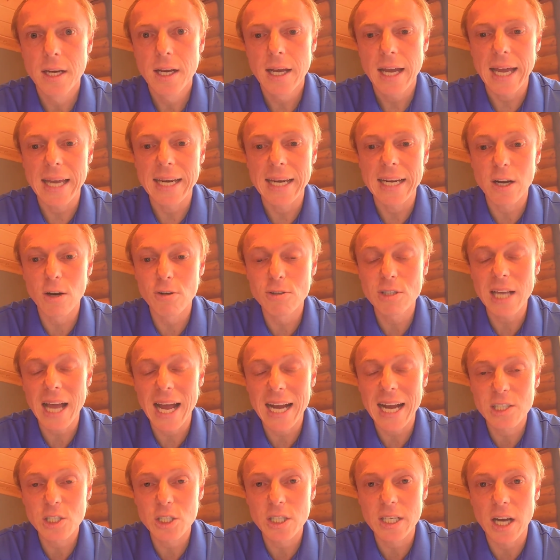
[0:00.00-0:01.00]
And it goes
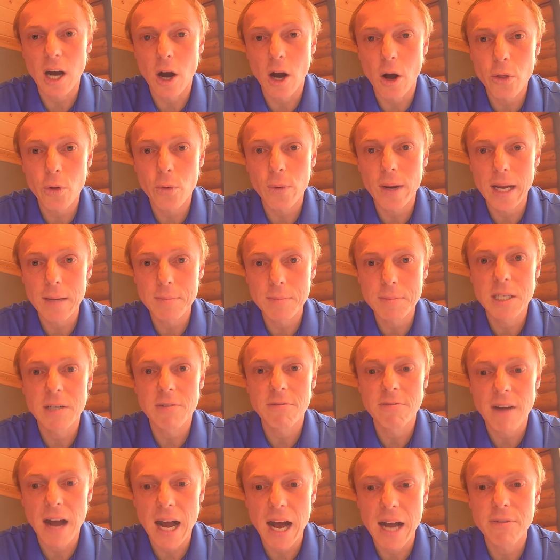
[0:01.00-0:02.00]
actually all the way up to
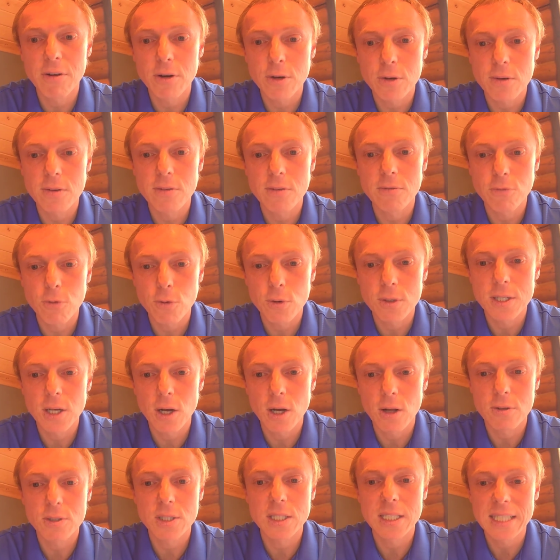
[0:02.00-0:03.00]

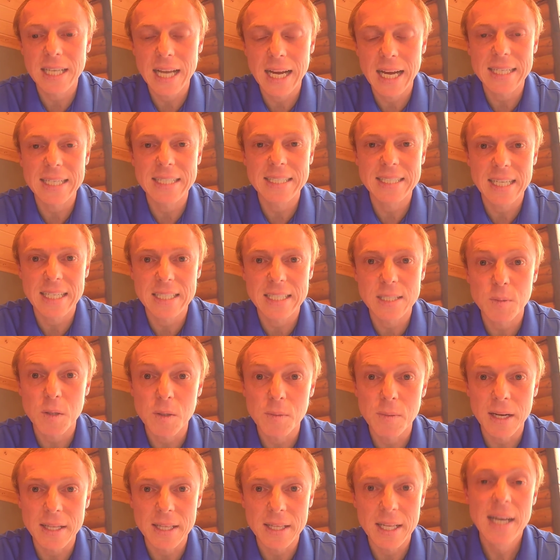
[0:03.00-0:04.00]
$504.90 per
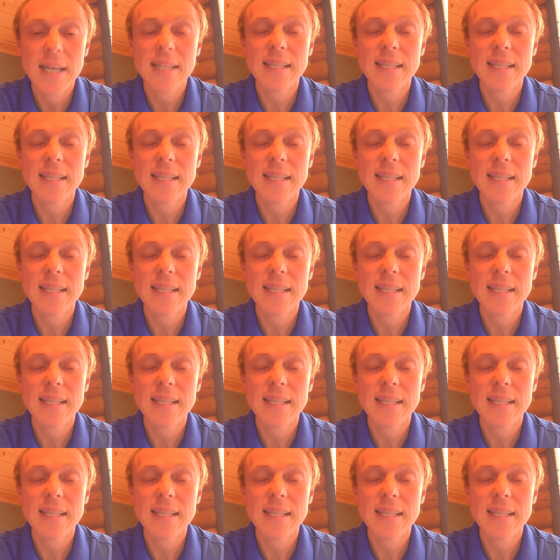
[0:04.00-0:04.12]
month.